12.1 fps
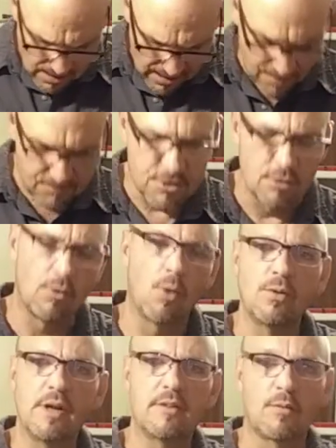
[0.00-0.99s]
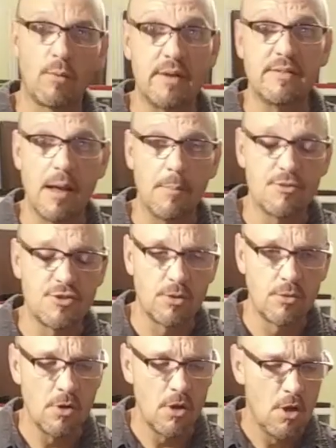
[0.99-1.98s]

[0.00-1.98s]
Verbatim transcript: having your rodent at the right temperature